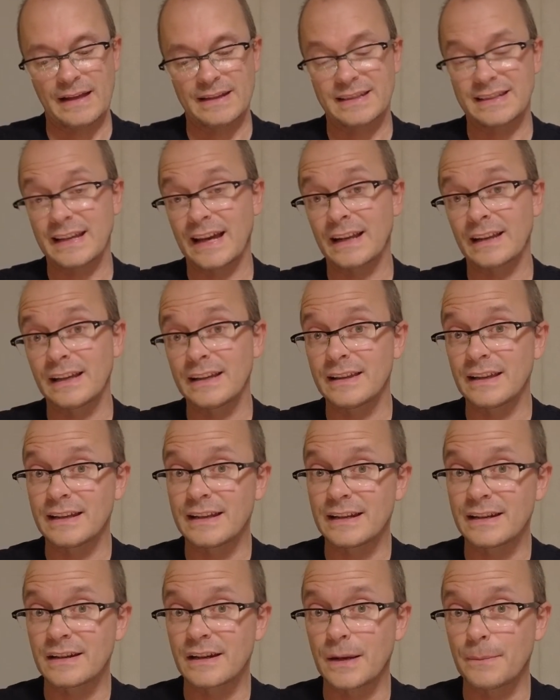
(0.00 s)
Sadly,
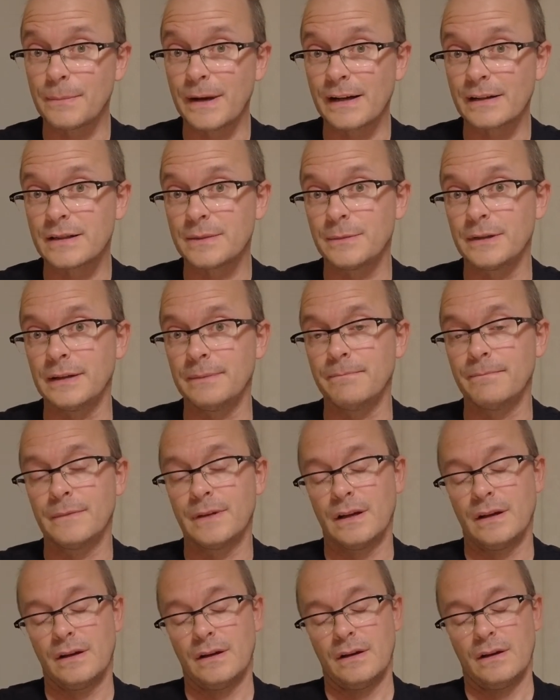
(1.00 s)
they didn't come back to me.
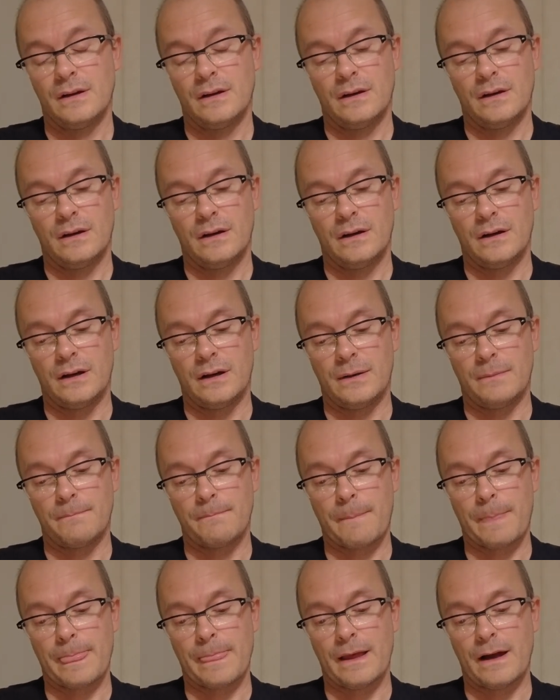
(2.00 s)

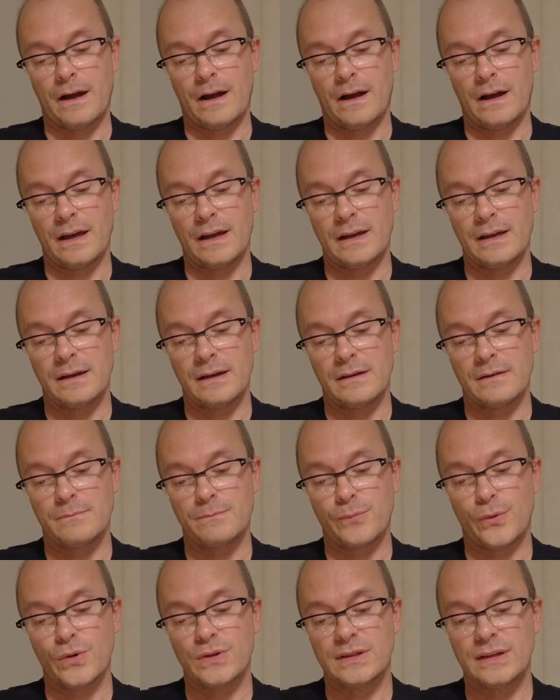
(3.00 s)
I
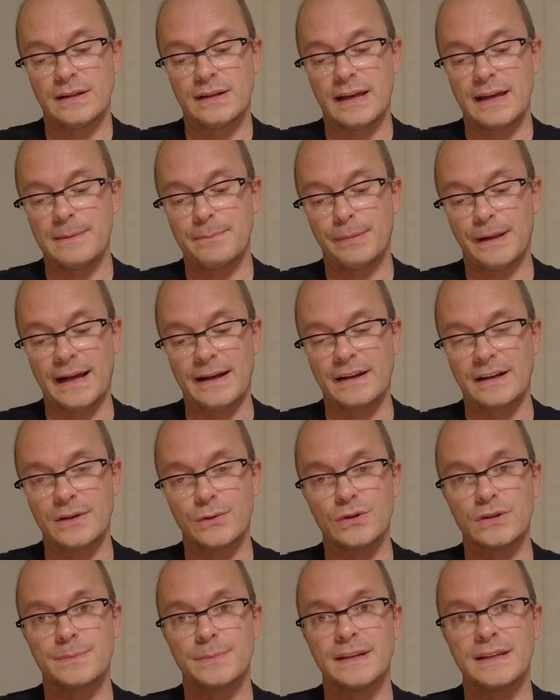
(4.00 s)
put in a blank
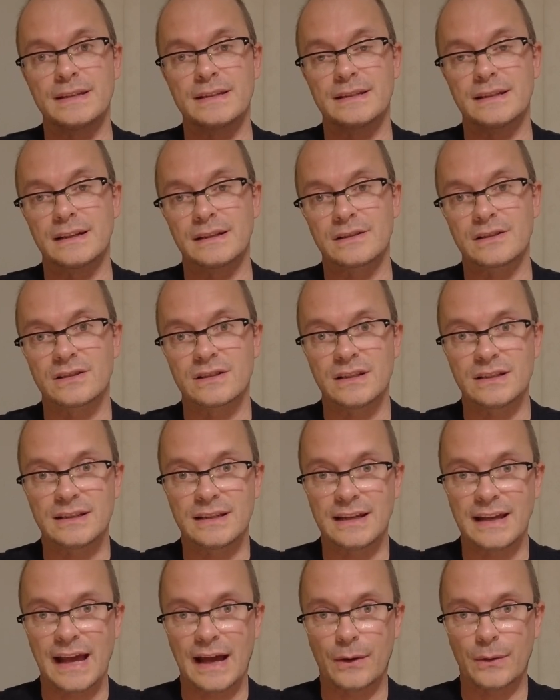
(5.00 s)
USB stick just to
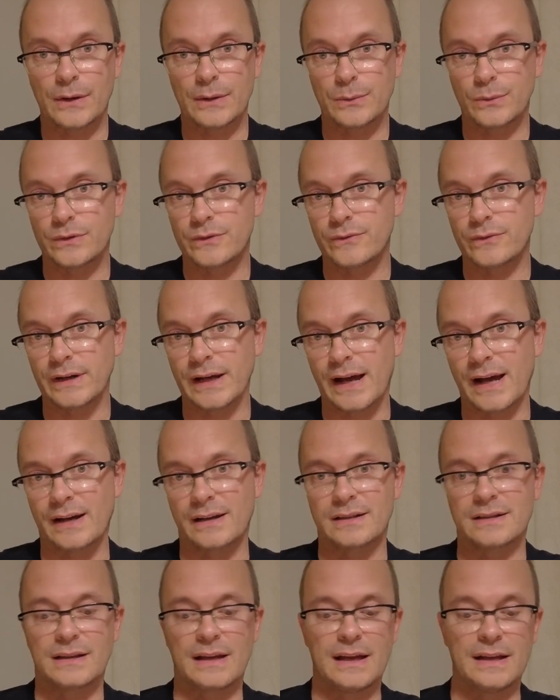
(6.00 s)
see how it would
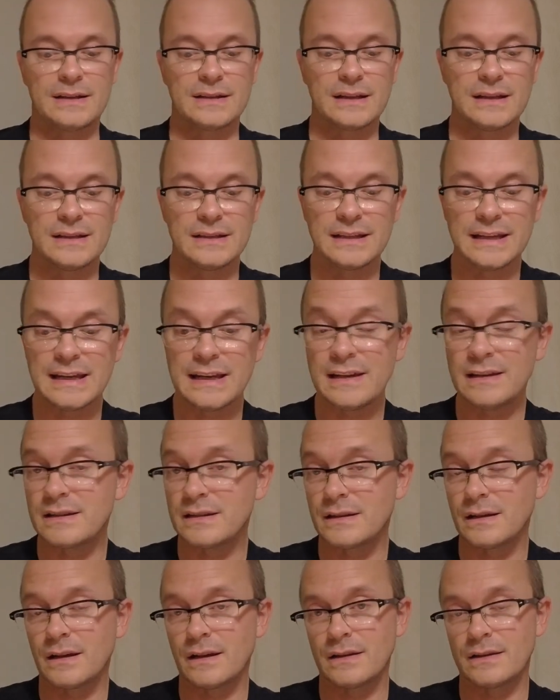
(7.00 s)
react, and
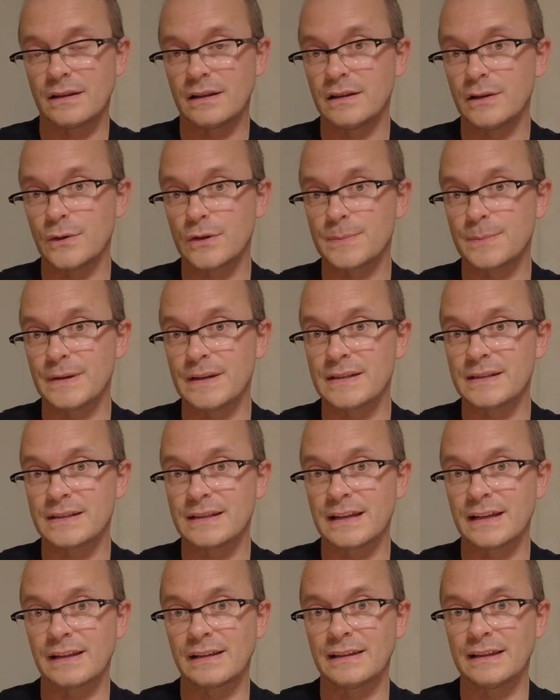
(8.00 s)
indeed the USB
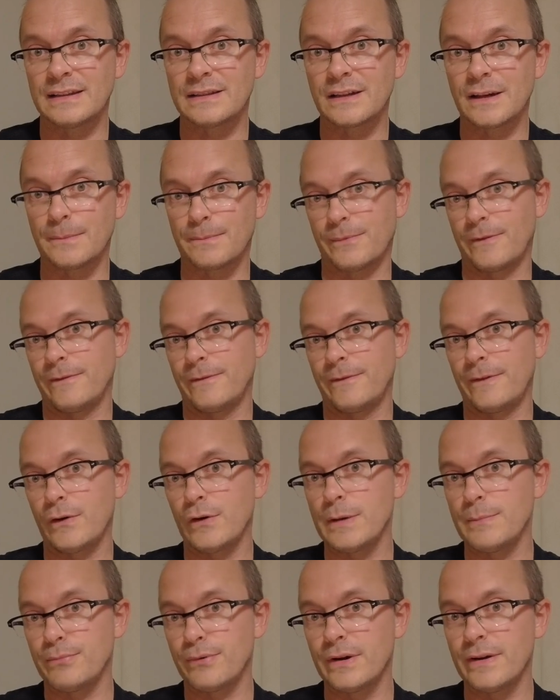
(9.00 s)
stick lit up
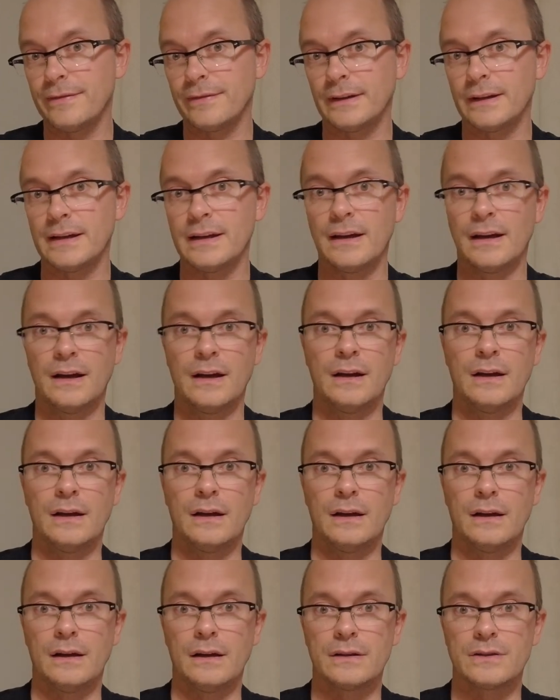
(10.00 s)
very briefly
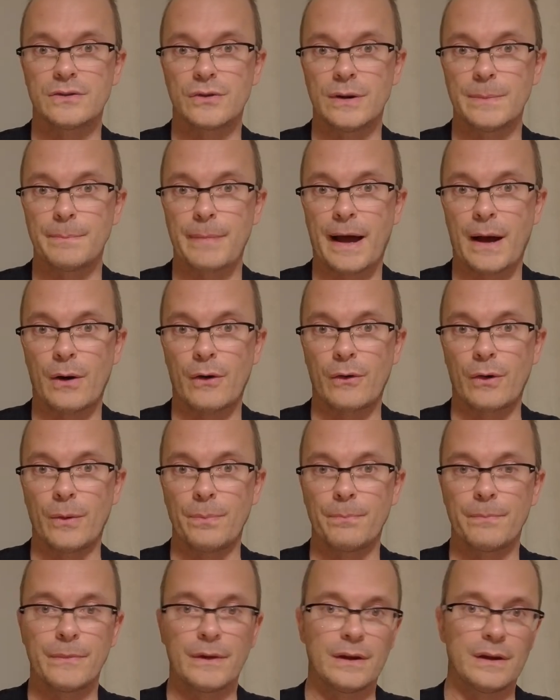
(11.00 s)
during power
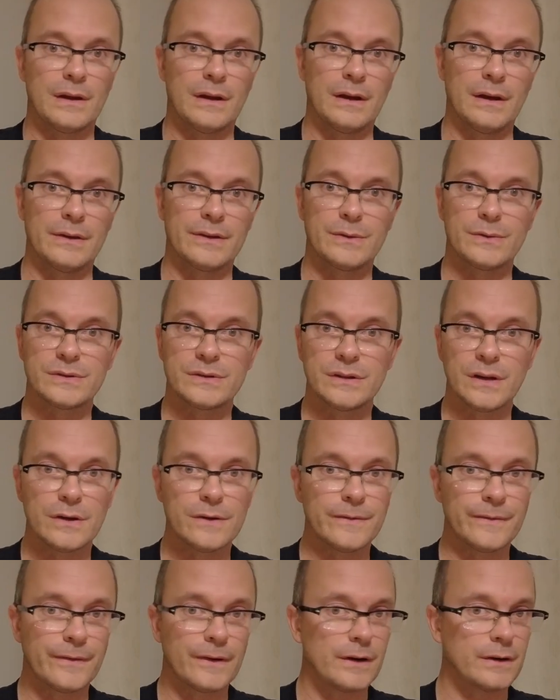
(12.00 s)
on. There was
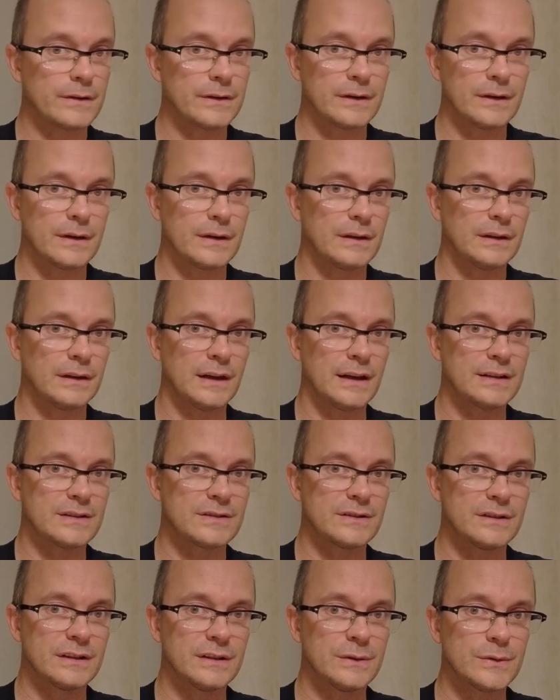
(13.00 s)
no further
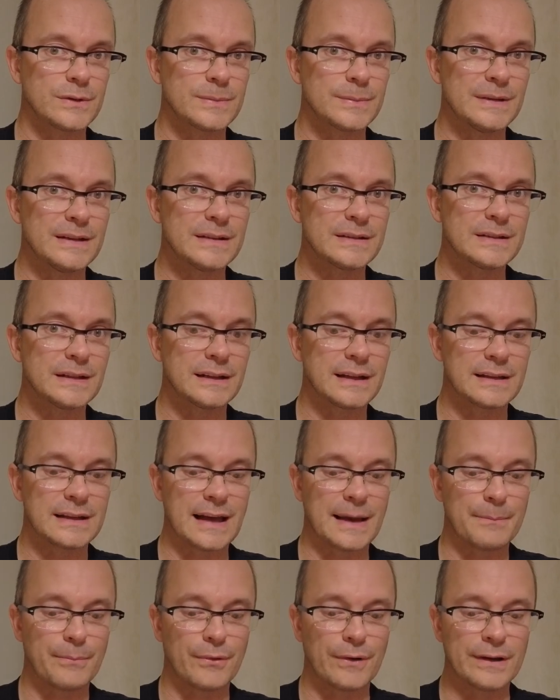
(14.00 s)
lights on the USB stick at
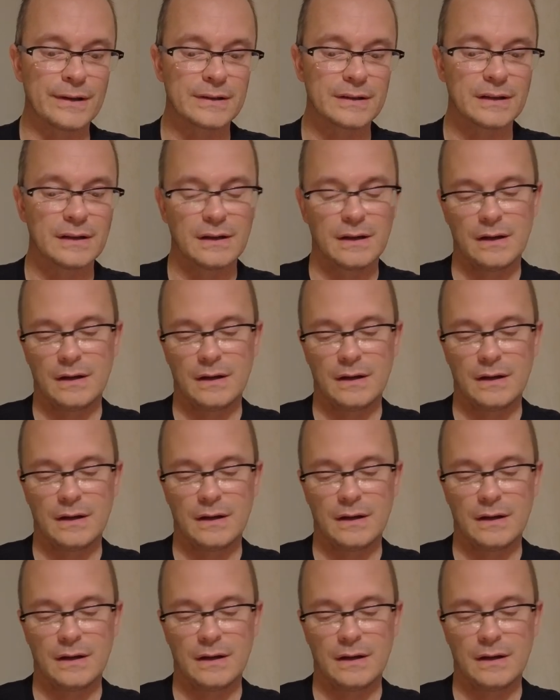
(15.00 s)
that point.